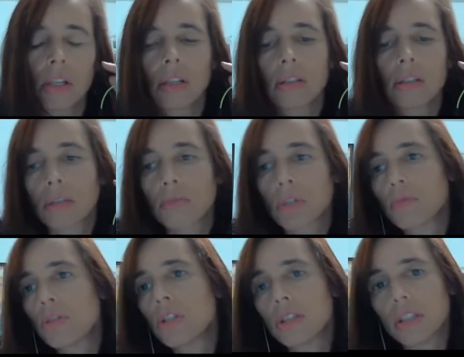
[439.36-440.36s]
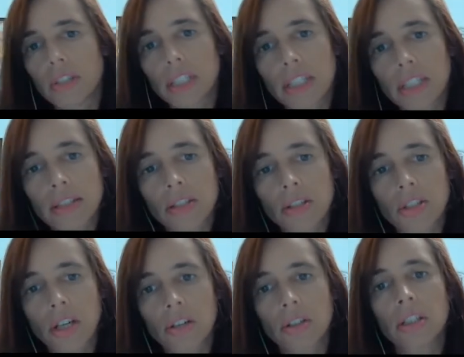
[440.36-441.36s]
Sometimes it's even
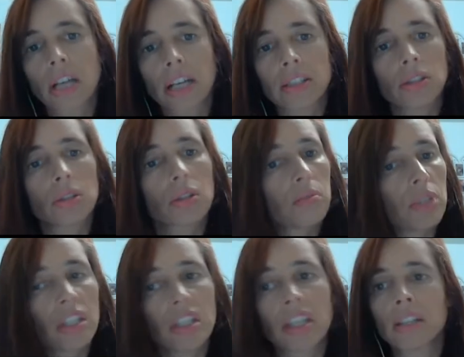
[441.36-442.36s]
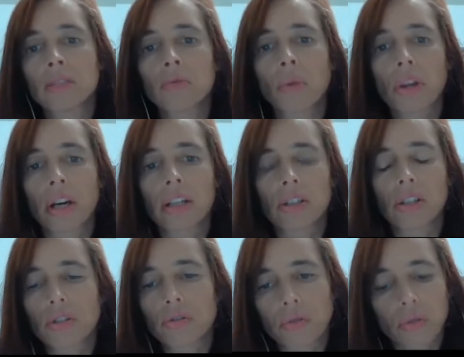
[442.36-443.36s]
necessary that you communicate with
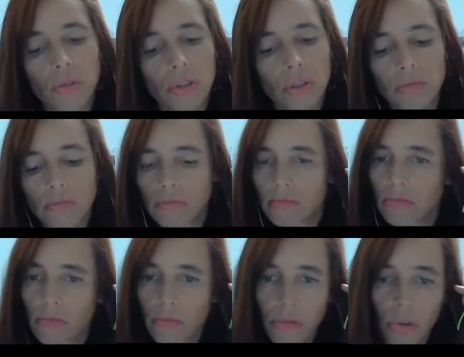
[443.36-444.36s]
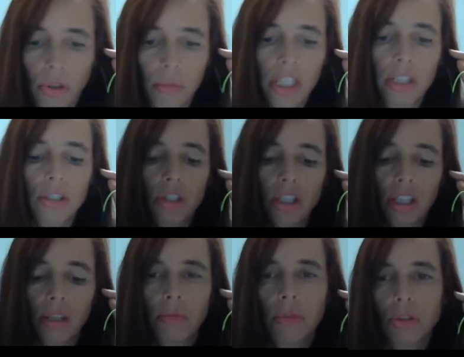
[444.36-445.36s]
others for forming a
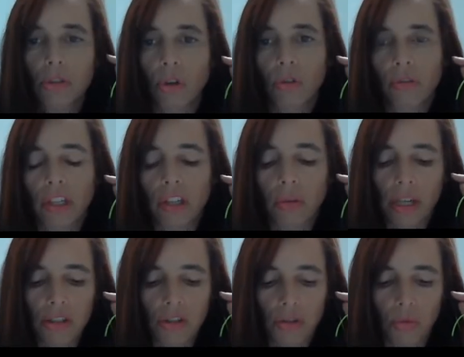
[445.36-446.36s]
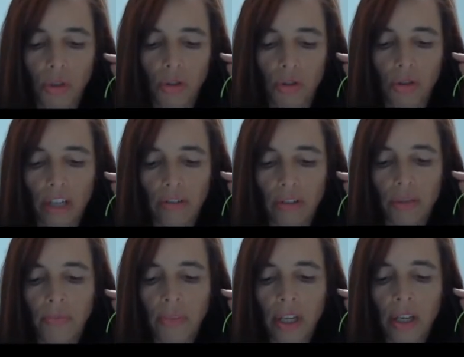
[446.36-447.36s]
team, solving quests, whatsoever.
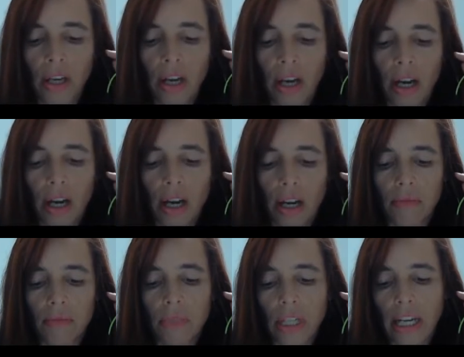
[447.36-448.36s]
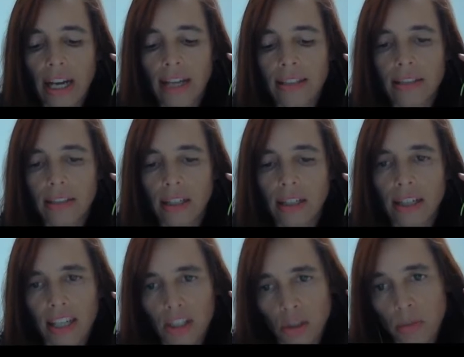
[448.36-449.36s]
And
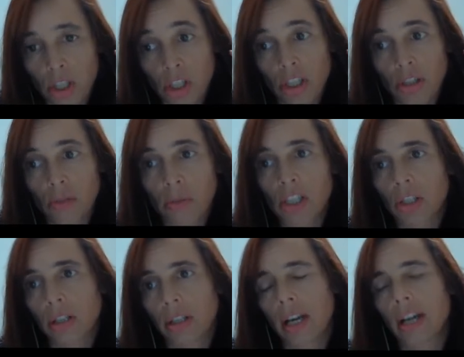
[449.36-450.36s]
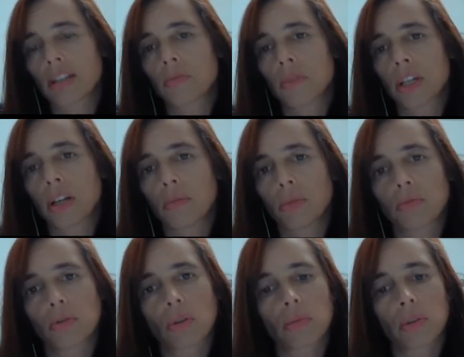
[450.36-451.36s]
hate speech especially has become a
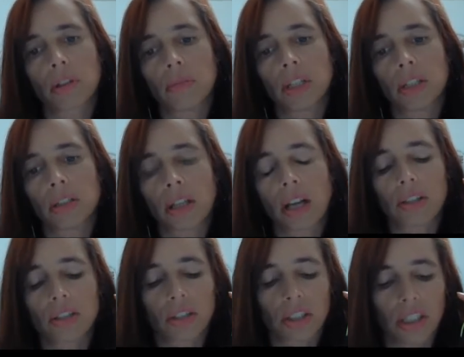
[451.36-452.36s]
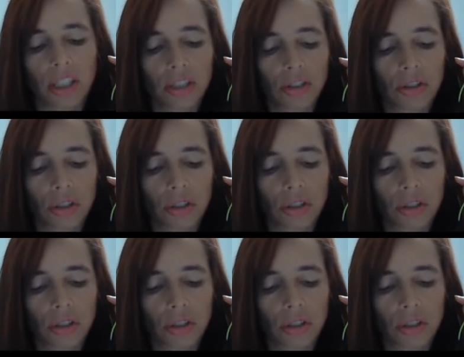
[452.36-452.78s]
problem in the last years.